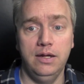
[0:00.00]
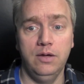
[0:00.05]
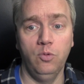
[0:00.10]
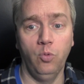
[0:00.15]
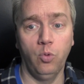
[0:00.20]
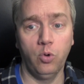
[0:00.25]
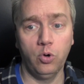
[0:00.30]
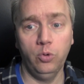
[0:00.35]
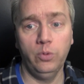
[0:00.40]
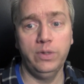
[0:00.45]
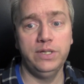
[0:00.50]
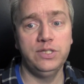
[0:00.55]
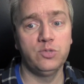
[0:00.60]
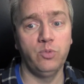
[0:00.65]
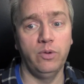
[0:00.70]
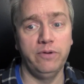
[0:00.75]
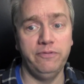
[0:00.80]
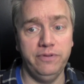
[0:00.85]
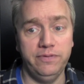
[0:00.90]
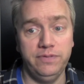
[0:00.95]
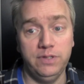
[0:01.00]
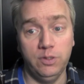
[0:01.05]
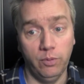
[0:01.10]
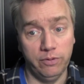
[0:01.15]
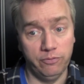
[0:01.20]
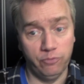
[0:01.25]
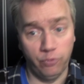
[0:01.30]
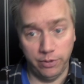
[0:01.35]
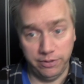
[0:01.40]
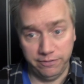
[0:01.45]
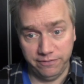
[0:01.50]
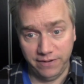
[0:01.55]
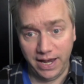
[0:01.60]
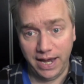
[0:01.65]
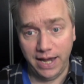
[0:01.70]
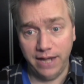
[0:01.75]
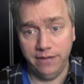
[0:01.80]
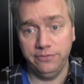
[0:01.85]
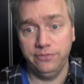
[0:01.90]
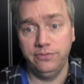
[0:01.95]
Whirlwinds 150 to
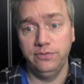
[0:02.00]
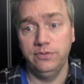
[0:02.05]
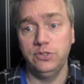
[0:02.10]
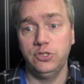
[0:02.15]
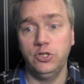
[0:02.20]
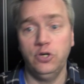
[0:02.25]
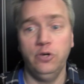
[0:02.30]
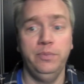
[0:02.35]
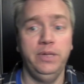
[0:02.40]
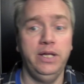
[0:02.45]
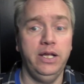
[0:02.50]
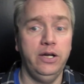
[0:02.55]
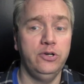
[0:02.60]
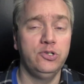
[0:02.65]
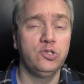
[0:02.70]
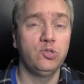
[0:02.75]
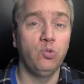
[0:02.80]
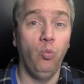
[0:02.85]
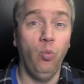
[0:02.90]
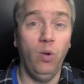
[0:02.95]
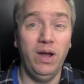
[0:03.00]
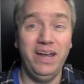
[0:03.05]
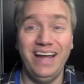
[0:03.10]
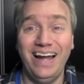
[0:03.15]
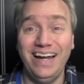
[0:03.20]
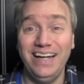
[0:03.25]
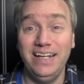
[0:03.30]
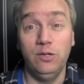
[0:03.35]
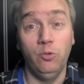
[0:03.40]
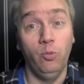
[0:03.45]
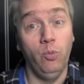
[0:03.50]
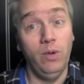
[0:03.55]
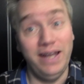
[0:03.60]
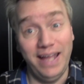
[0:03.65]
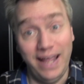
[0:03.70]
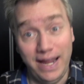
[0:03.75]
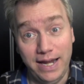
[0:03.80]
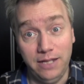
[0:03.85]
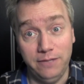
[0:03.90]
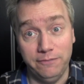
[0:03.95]
145. Terminators 190 to
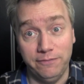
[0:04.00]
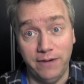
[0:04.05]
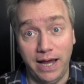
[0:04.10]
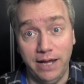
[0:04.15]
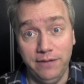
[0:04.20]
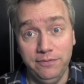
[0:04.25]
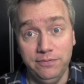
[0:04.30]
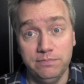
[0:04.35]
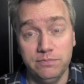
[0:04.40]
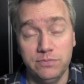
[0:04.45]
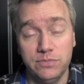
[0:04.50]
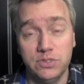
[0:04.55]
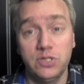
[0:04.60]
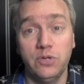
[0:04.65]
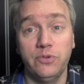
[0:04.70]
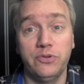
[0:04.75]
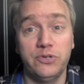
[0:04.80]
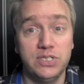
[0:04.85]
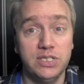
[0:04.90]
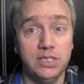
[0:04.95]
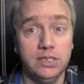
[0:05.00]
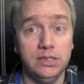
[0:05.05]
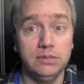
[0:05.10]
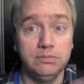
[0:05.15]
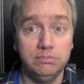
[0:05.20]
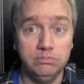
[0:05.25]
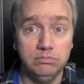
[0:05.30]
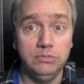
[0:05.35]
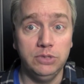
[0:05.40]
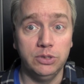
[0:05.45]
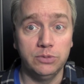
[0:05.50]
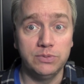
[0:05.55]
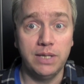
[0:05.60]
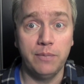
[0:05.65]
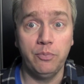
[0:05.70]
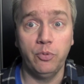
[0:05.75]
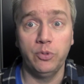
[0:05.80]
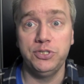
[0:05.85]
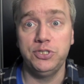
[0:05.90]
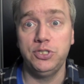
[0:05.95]
185. So they're still
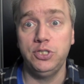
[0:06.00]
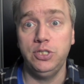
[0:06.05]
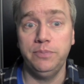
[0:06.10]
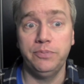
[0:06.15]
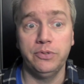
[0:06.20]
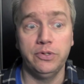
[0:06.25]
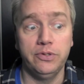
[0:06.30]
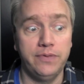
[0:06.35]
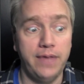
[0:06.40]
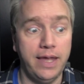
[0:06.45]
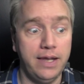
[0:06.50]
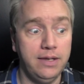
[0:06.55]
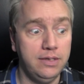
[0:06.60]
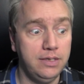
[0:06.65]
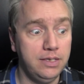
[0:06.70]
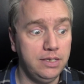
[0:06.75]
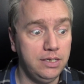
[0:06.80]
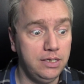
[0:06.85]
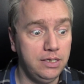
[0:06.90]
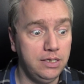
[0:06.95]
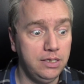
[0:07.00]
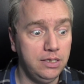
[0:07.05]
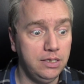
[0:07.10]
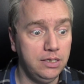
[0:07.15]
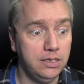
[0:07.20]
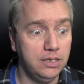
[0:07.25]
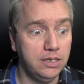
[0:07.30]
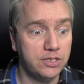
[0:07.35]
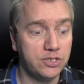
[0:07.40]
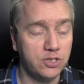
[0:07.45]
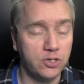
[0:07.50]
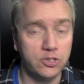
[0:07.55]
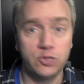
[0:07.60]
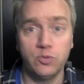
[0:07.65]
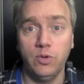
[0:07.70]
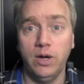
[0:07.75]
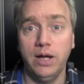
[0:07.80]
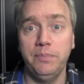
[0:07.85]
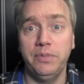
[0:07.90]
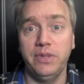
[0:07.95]
10 points cheaper than the Assault
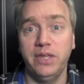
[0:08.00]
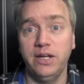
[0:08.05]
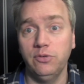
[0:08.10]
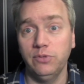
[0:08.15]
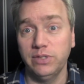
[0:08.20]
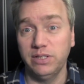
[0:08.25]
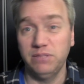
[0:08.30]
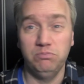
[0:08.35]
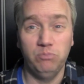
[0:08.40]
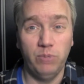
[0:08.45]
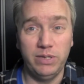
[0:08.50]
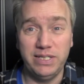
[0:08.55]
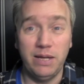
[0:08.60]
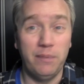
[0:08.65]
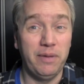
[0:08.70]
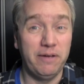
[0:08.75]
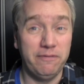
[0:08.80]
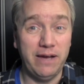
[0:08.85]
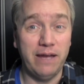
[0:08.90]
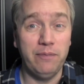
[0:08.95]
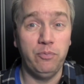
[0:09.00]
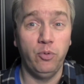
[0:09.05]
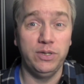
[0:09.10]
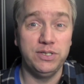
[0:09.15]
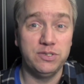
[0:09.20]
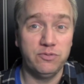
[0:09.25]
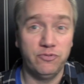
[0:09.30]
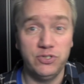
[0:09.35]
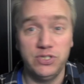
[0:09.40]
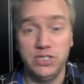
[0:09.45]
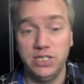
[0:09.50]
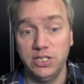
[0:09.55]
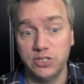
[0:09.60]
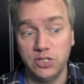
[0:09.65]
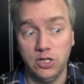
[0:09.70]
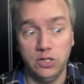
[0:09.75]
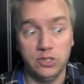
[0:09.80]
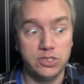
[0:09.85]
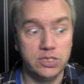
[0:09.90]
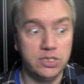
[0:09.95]
Squad, but they only went down by 5 points versus the
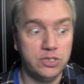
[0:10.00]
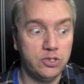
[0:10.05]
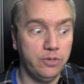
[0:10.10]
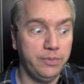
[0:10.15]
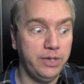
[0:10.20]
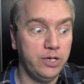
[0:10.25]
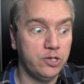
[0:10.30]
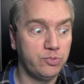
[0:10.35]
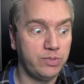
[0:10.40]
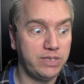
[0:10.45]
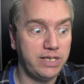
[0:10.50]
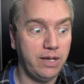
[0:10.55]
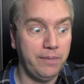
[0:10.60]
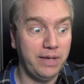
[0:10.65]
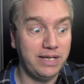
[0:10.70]
Assault. Terminators went down